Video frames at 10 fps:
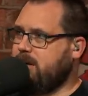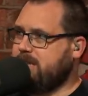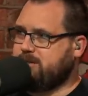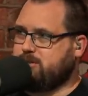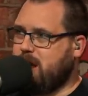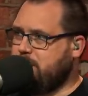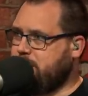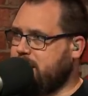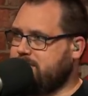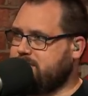He's
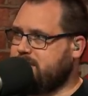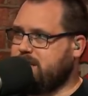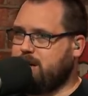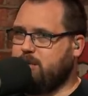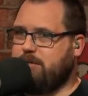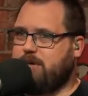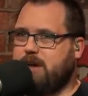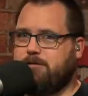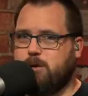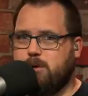dropping.
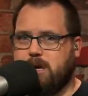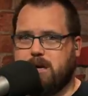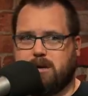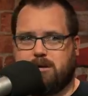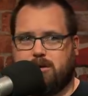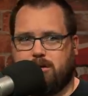If you can get